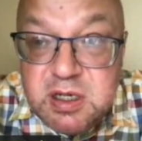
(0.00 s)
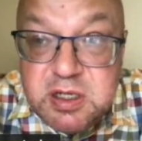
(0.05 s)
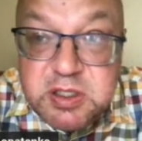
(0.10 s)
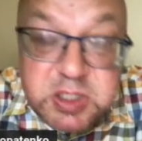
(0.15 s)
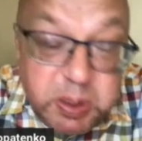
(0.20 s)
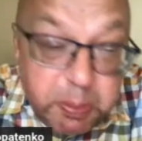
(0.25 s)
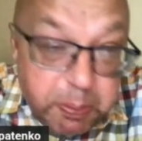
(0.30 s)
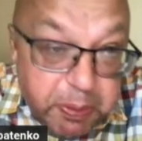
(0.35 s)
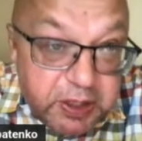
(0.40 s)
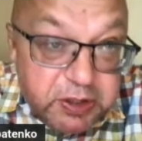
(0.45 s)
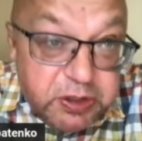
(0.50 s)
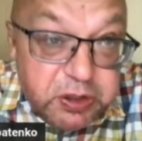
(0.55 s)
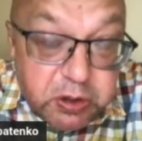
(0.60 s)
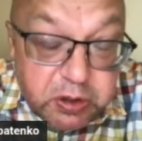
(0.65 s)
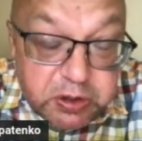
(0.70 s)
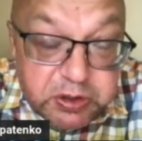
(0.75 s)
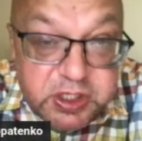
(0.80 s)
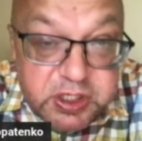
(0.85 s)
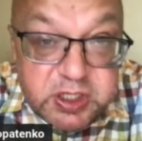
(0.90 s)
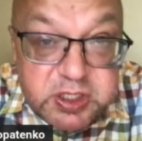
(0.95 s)
depending
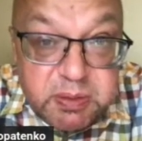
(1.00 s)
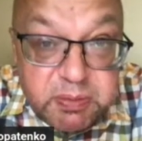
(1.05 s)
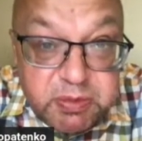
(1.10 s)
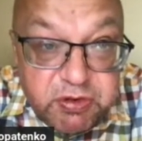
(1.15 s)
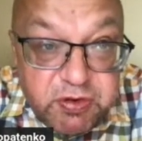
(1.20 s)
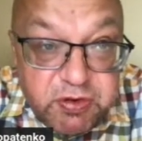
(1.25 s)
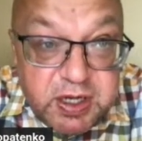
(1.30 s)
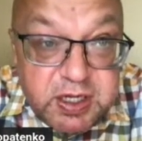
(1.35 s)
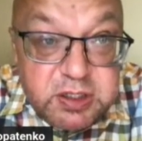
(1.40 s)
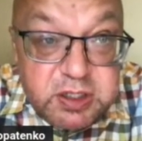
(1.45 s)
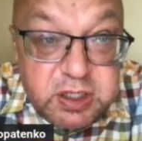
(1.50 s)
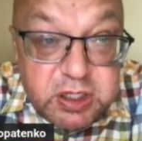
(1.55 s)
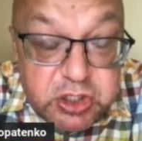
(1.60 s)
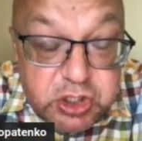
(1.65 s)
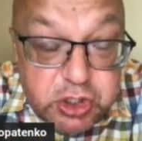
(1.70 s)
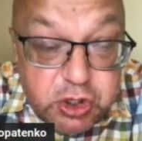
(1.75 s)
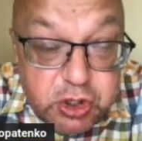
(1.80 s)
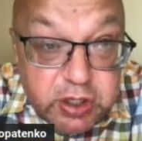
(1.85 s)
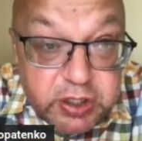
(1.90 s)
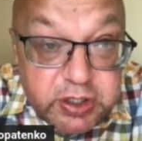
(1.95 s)
on system, 20,
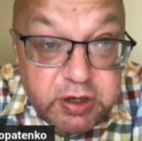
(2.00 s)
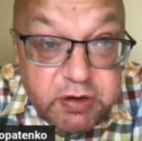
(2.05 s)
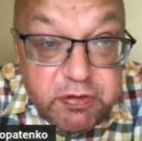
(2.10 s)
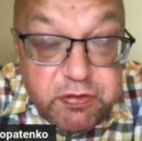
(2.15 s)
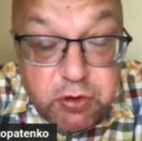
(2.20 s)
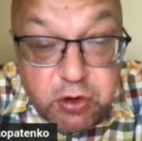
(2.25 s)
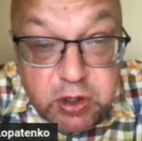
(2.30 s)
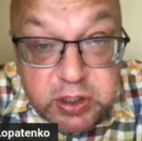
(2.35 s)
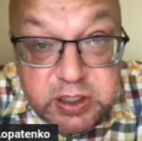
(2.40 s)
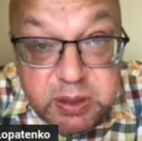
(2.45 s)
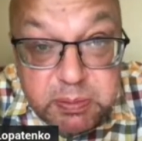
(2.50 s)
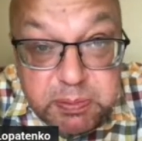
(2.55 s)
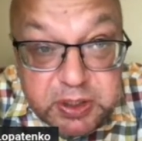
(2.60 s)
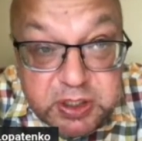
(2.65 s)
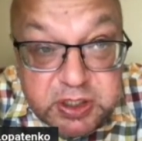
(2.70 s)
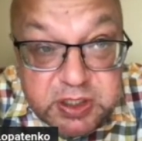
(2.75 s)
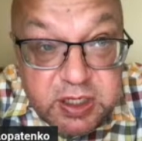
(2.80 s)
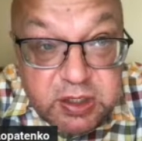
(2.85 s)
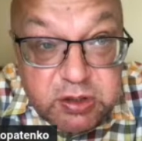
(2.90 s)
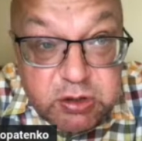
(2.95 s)
30,
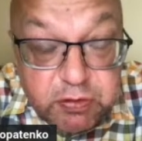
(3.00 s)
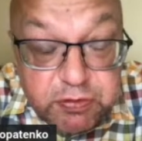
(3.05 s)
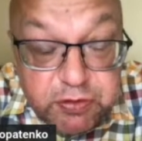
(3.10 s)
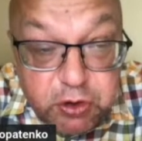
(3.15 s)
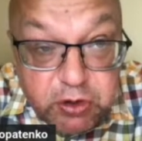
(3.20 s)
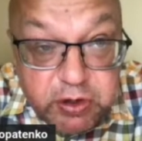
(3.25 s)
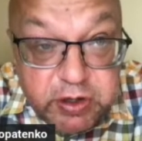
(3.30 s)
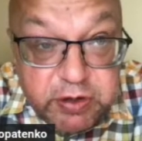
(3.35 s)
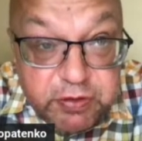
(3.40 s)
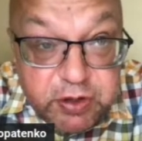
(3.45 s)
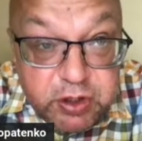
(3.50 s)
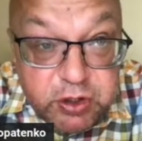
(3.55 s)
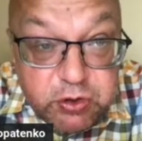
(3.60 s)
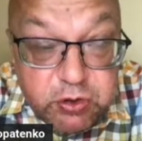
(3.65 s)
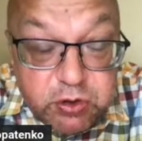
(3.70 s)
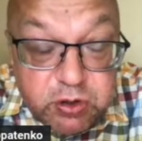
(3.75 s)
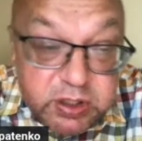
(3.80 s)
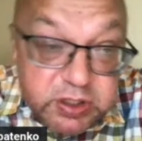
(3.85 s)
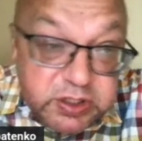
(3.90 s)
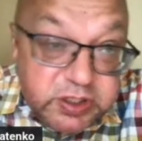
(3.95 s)
40% of your
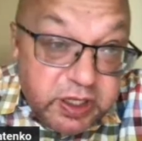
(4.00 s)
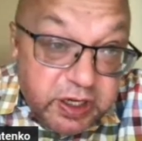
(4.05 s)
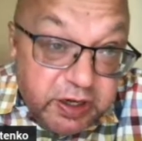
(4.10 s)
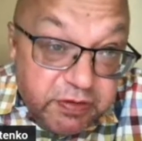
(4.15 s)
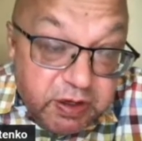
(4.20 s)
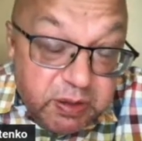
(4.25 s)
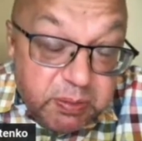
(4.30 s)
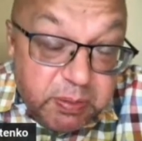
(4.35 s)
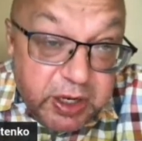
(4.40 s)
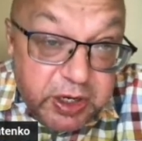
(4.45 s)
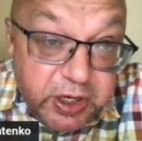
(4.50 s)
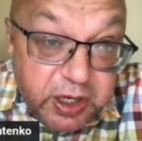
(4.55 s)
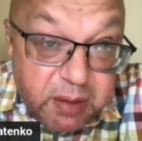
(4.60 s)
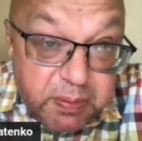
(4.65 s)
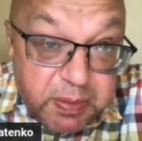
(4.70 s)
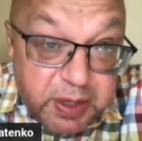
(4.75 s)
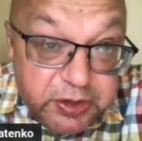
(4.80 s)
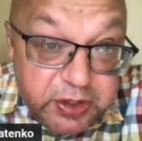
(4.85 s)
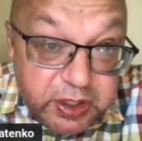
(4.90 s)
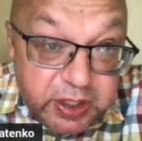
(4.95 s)
revenue is driven by
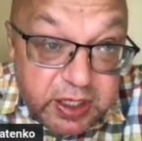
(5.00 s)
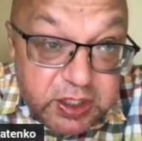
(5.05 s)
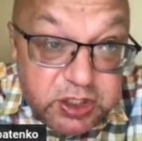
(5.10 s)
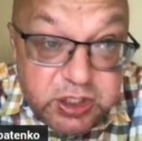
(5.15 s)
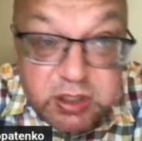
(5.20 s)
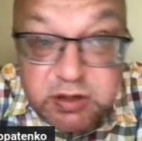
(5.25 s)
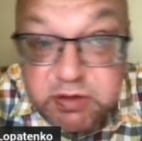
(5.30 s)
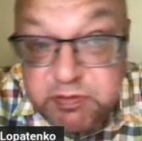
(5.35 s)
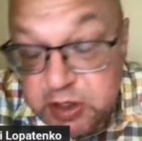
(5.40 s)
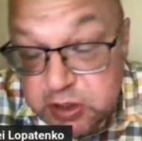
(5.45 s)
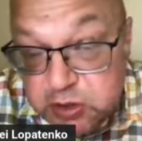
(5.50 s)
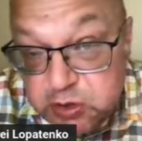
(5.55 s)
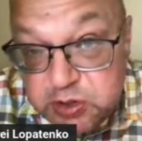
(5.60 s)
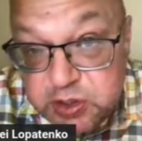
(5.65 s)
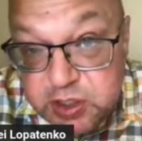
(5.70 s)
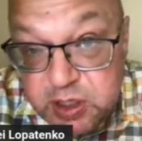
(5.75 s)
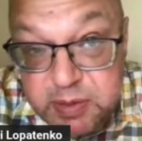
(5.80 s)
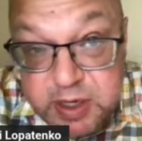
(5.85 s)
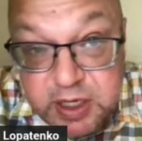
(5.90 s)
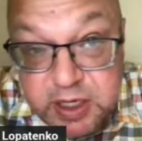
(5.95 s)
recommender agent
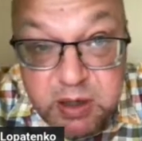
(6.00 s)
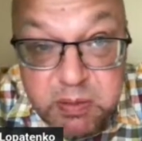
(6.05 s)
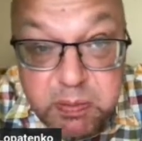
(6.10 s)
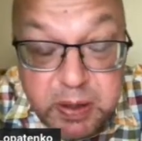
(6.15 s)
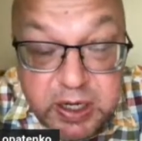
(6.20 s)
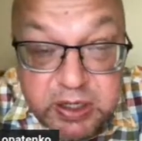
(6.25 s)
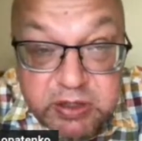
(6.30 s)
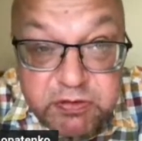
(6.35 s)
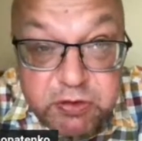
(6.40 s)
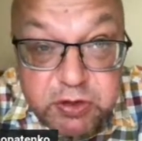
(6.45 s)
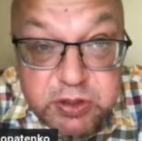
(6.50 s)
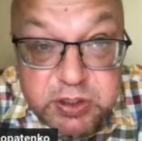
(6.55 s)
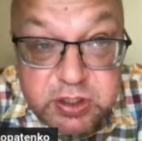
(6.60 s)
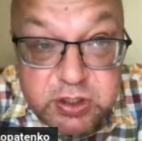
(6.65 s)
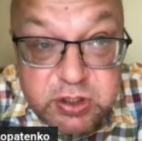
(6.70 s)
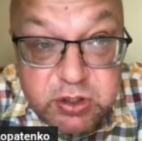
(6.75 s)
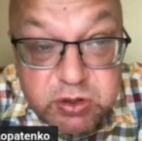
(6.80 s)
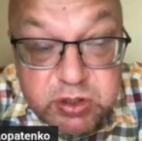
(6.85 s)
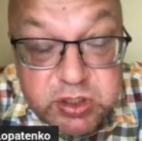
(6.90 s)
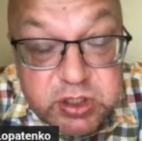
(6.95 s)
versus remaining part for the
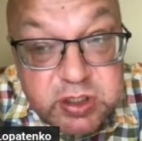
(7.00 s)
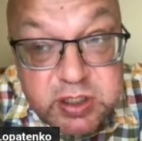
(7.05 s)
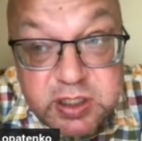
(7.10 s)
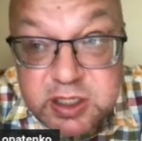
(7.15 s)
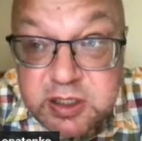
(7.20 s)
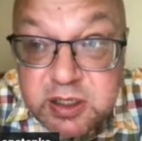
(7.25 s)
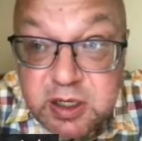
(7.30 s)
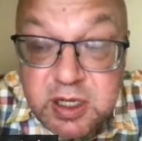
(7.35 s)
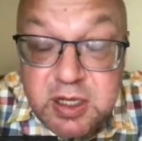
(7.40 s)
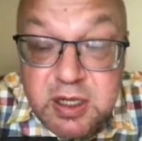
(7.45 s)
search, right?